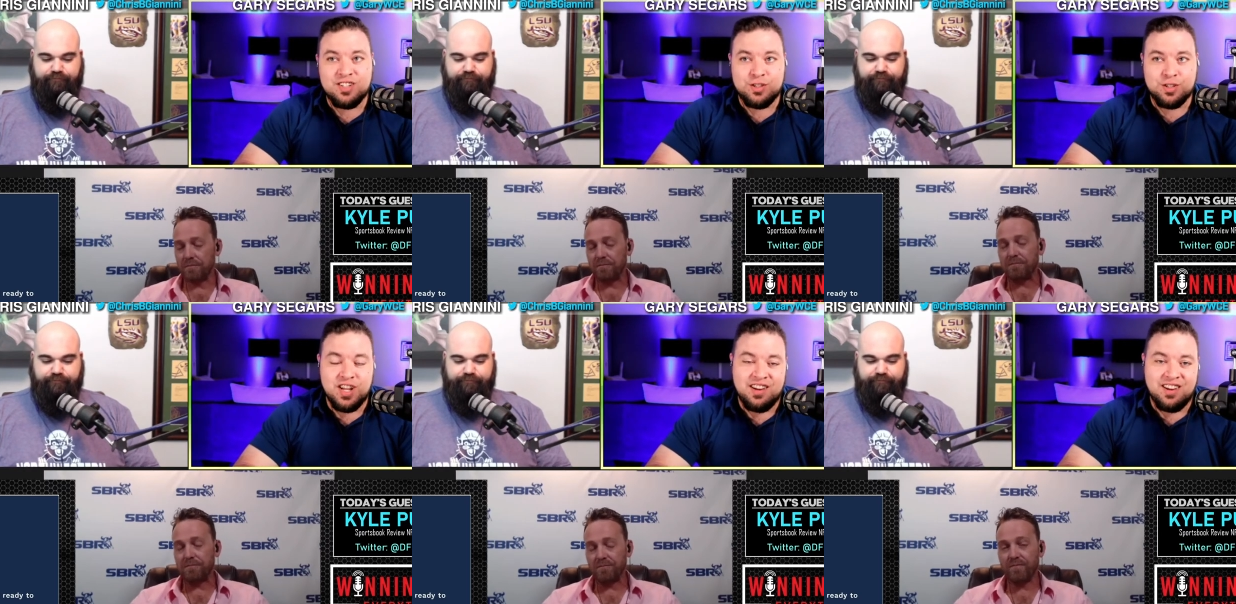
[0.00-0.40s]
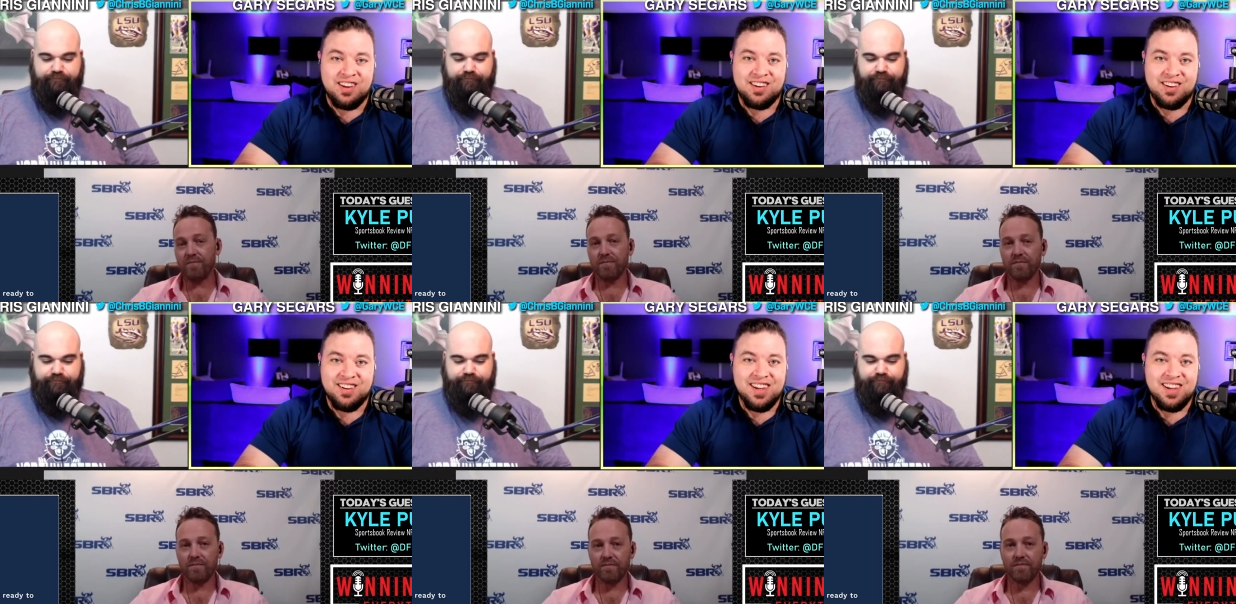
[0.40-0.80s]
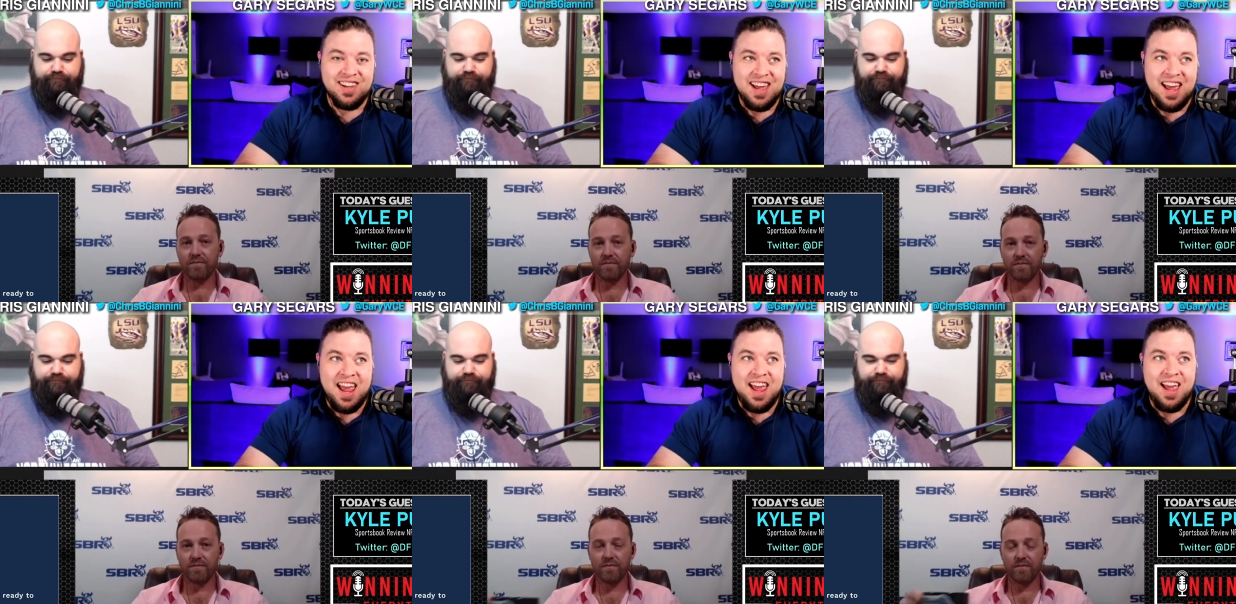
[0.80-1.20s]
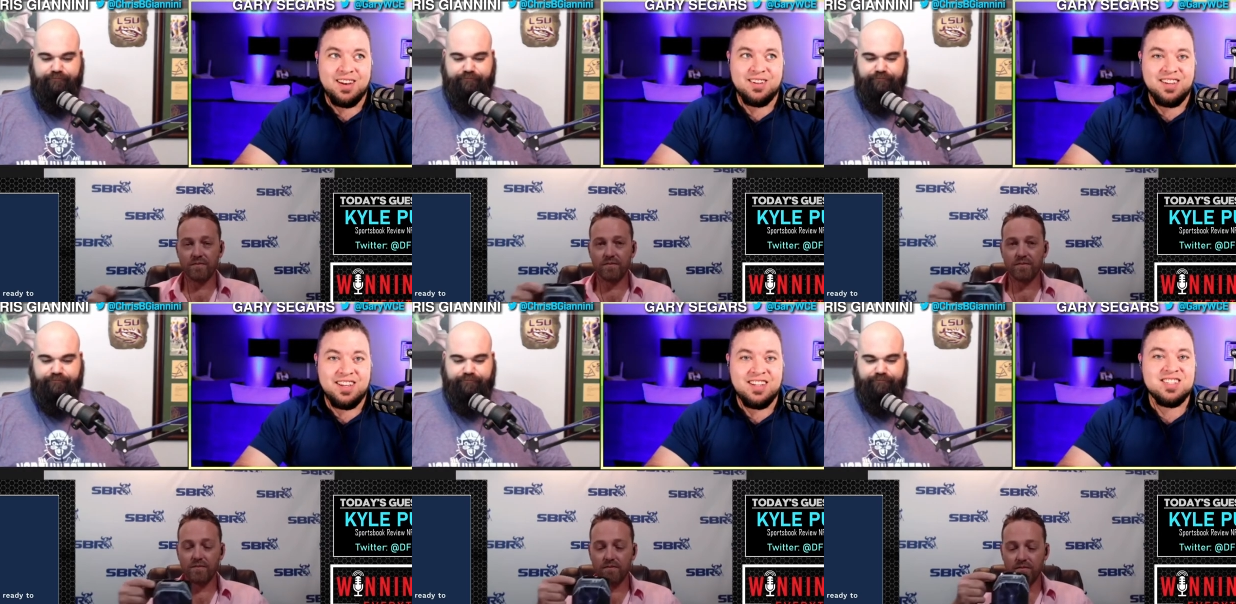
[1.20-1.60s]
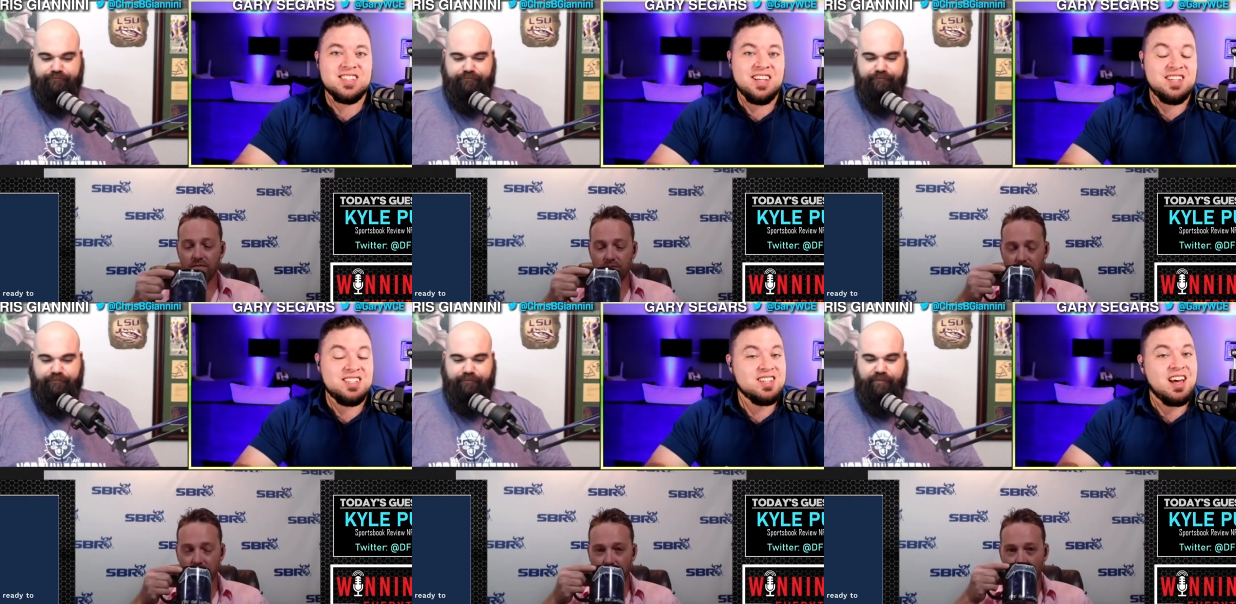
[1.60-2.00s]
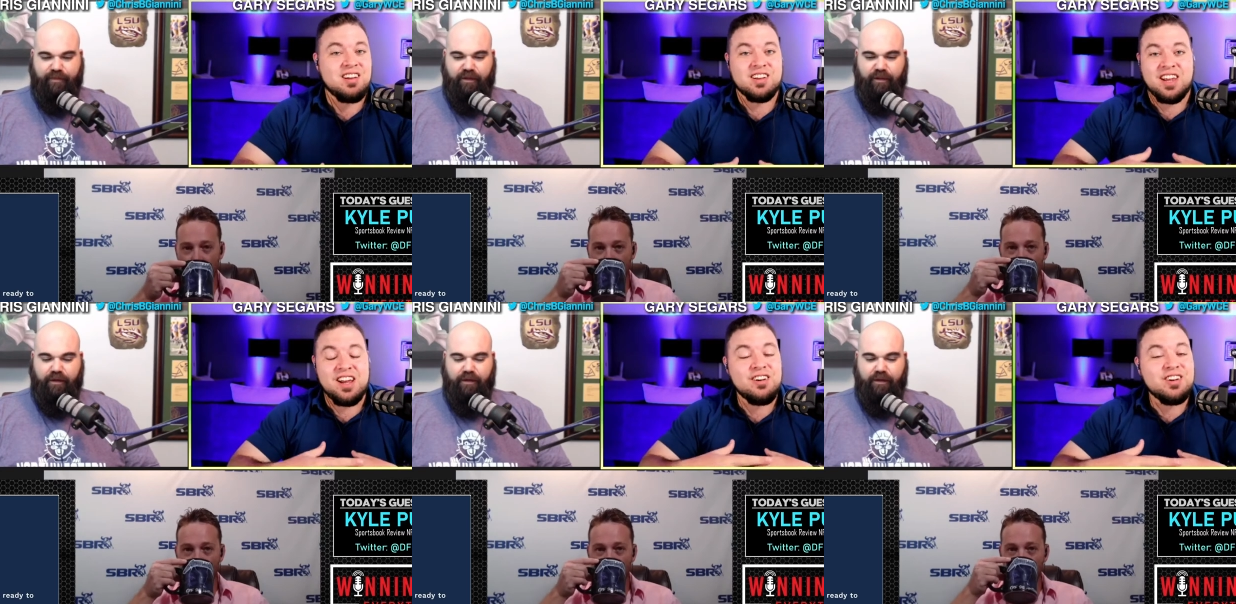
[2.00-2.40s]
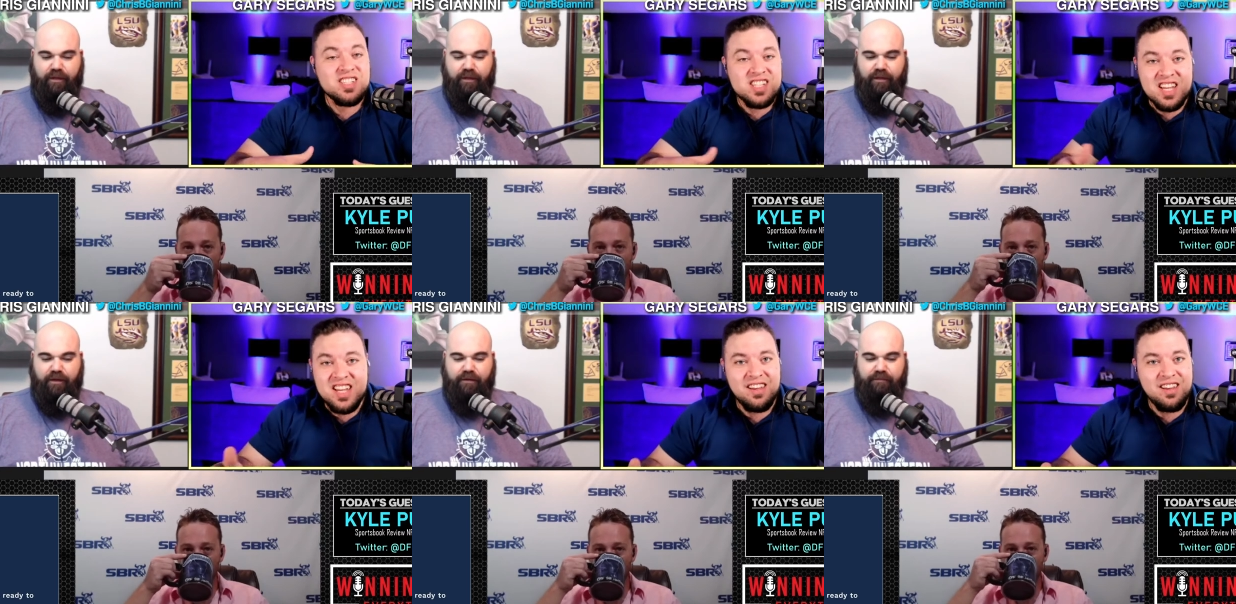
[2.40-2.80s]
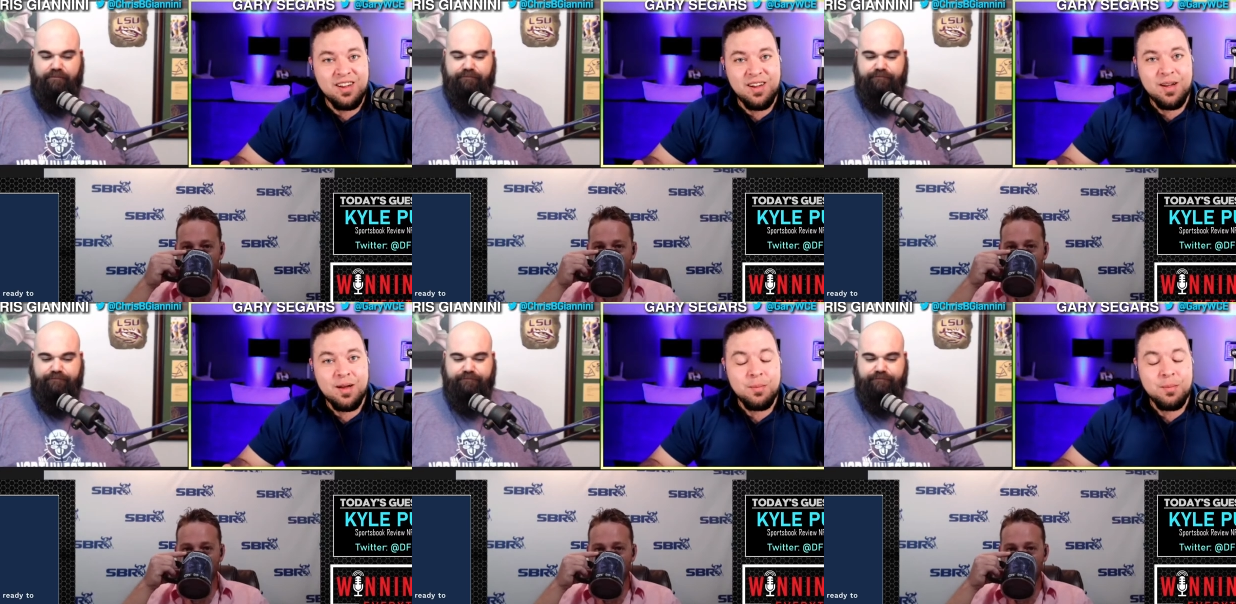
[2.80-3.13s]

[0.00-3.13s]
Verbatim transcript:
Speaker 1: that you're taking, and he's he's not a guarantee,